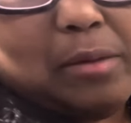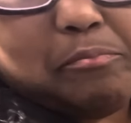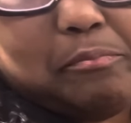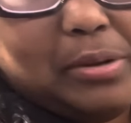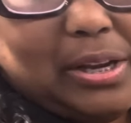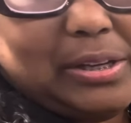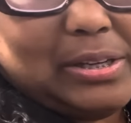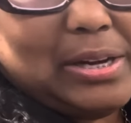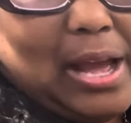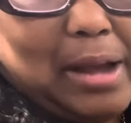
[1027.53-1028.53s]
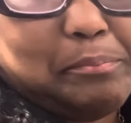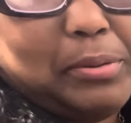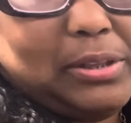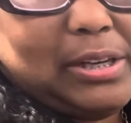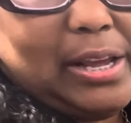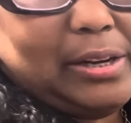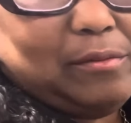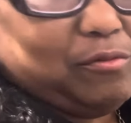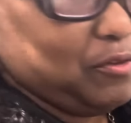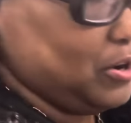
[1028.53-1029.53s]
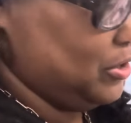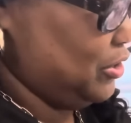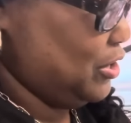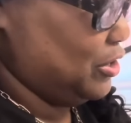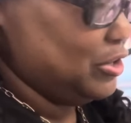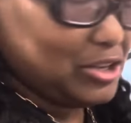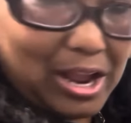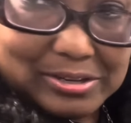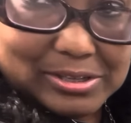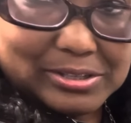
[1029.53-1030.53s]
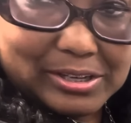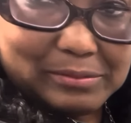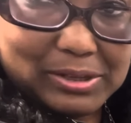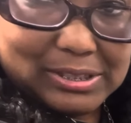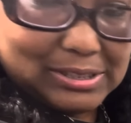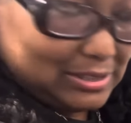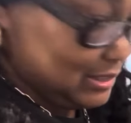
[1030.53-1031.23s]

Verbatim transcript: did not put that in front of there. Did y'all just see me?